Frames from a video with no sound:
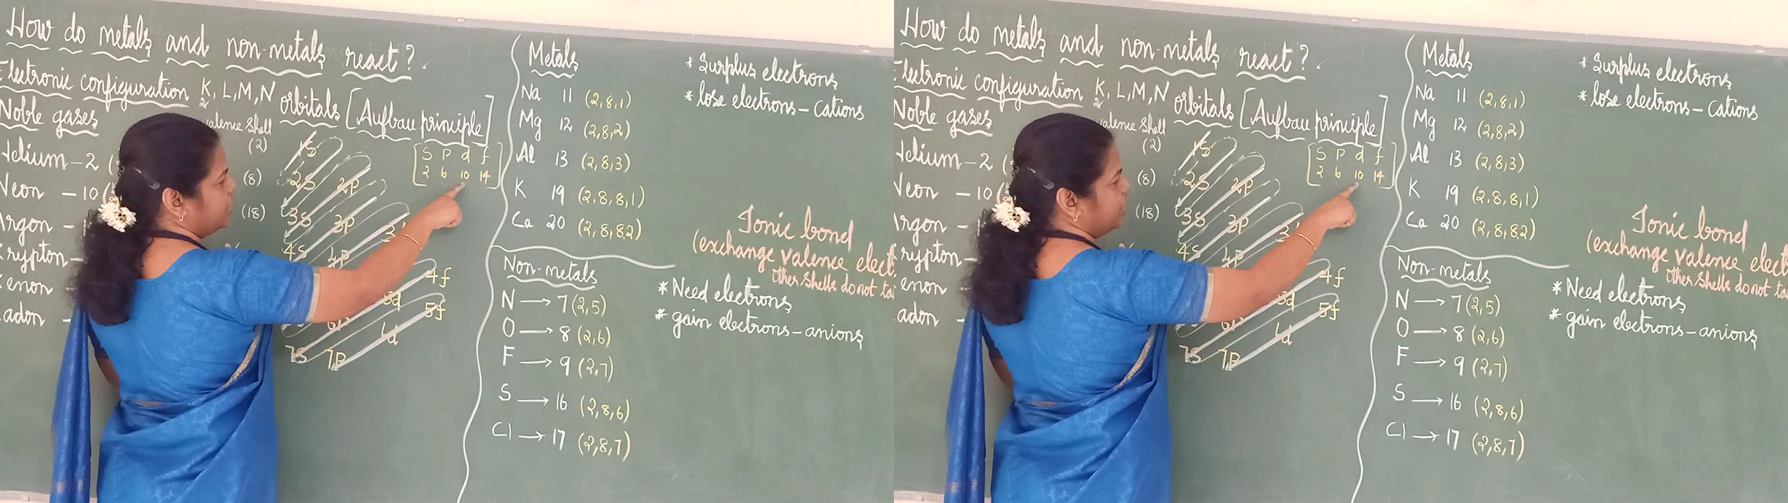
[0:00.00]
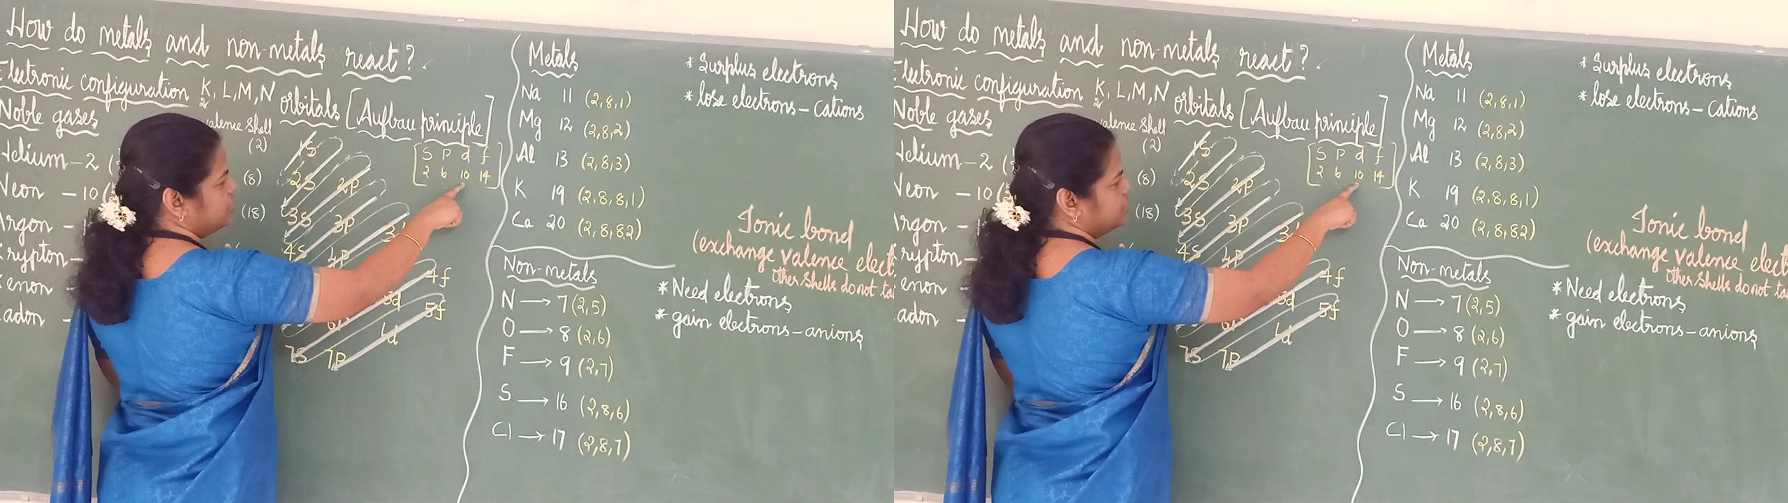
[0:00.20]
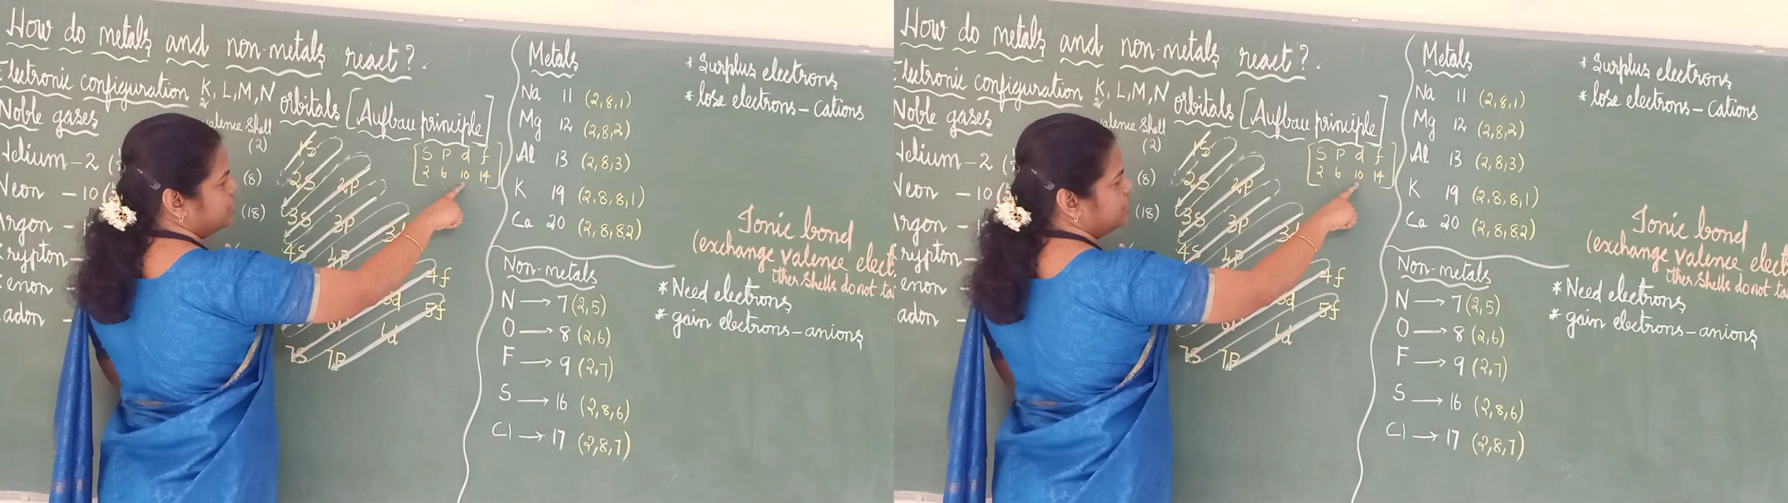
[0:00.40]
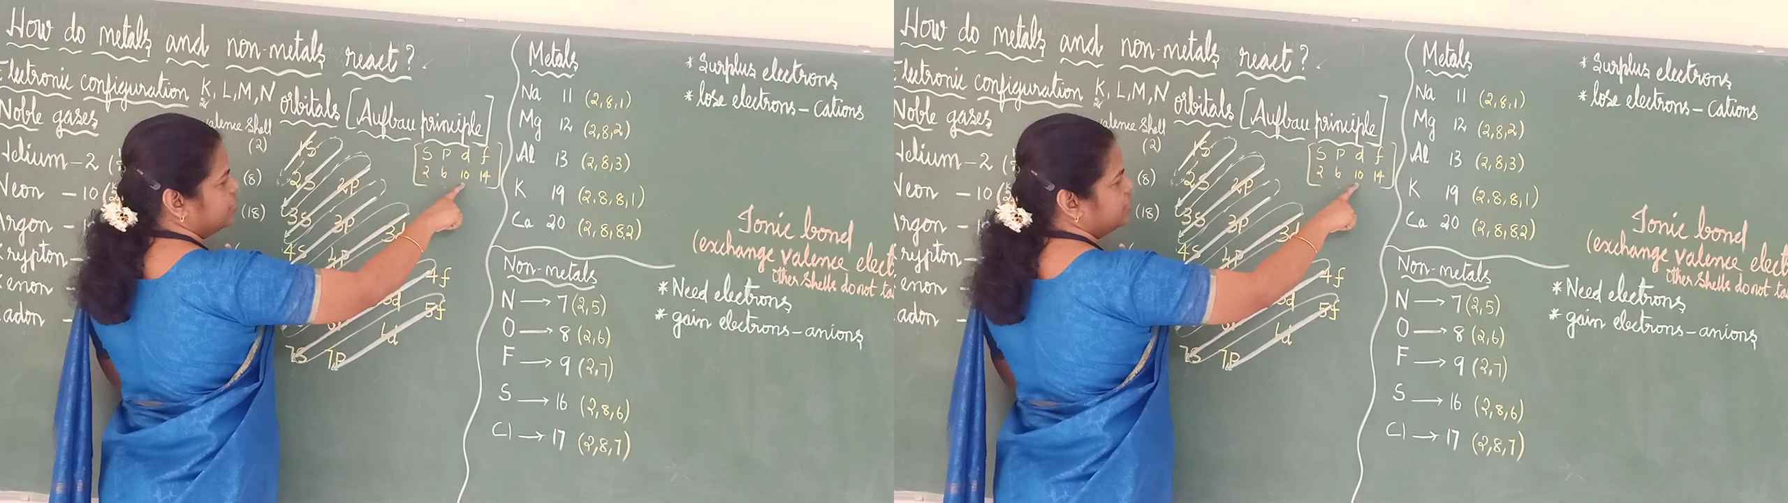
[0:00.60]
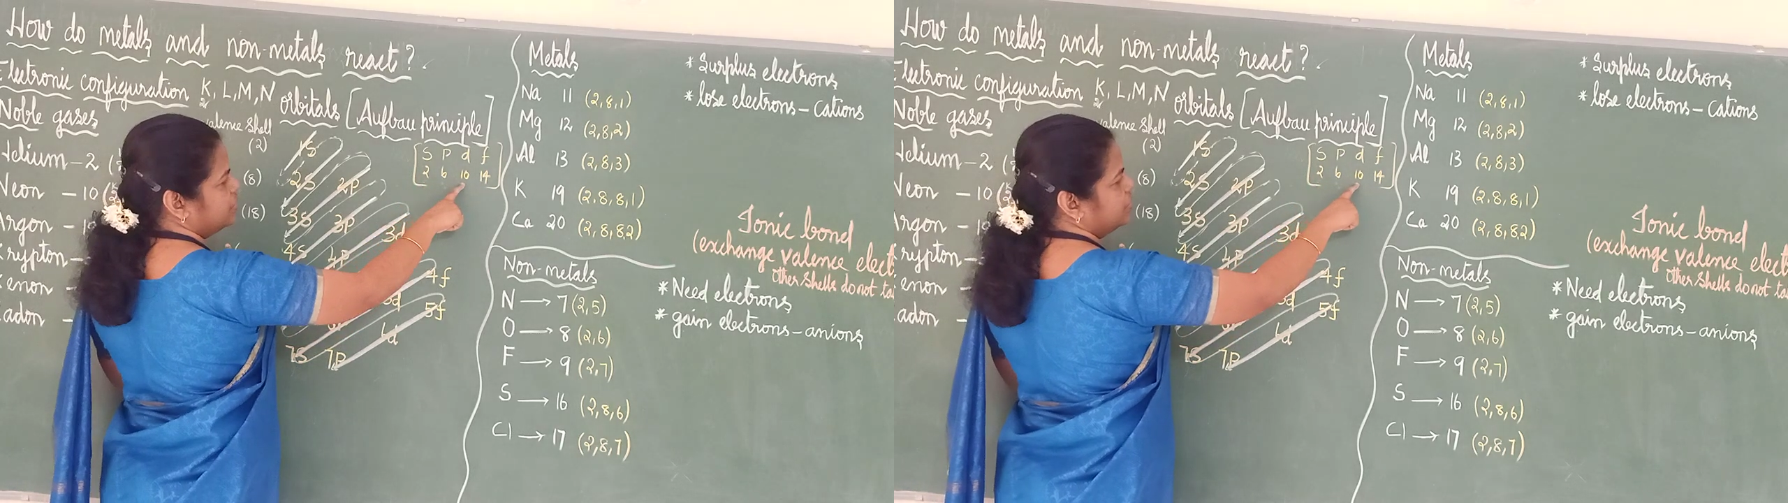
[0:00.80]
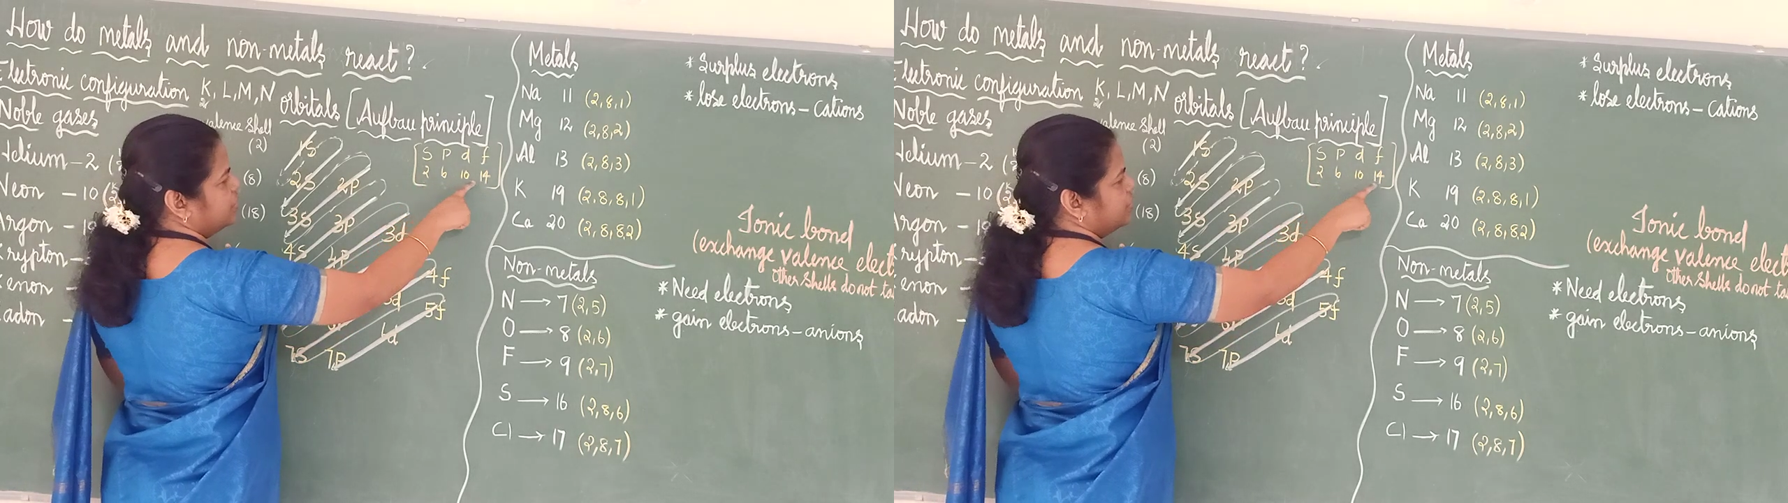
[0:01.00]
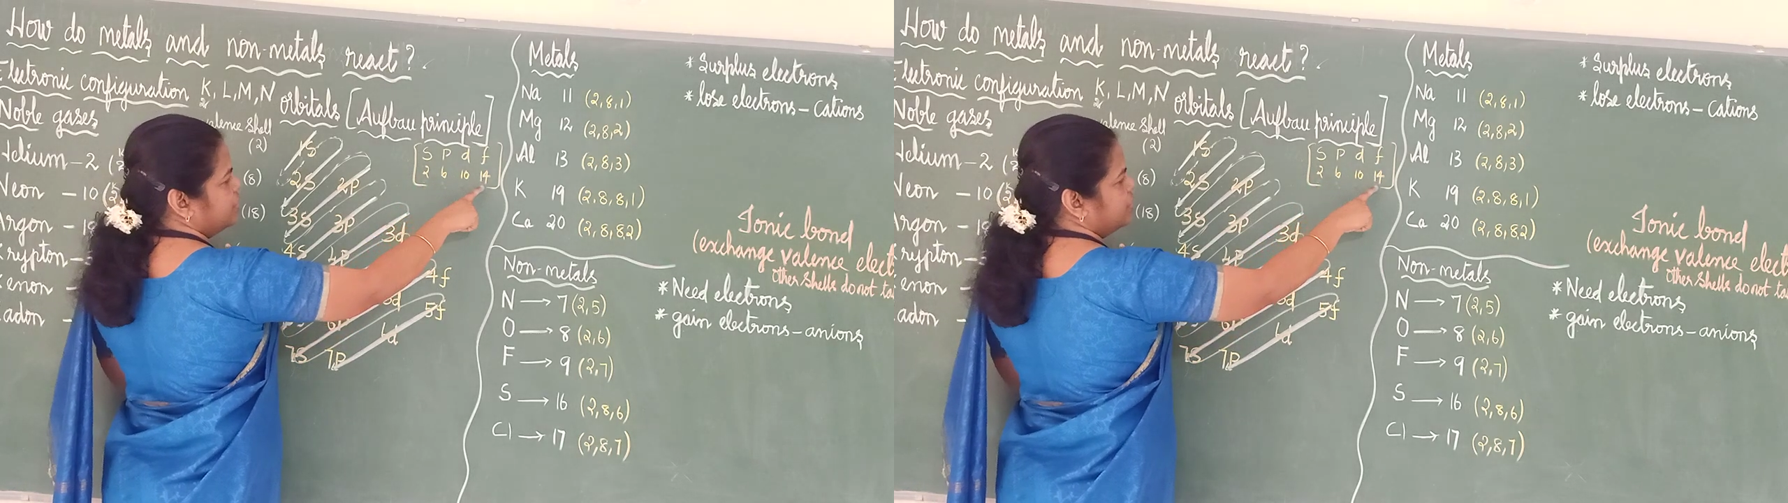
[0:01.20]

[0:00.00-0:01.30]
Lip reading: 18.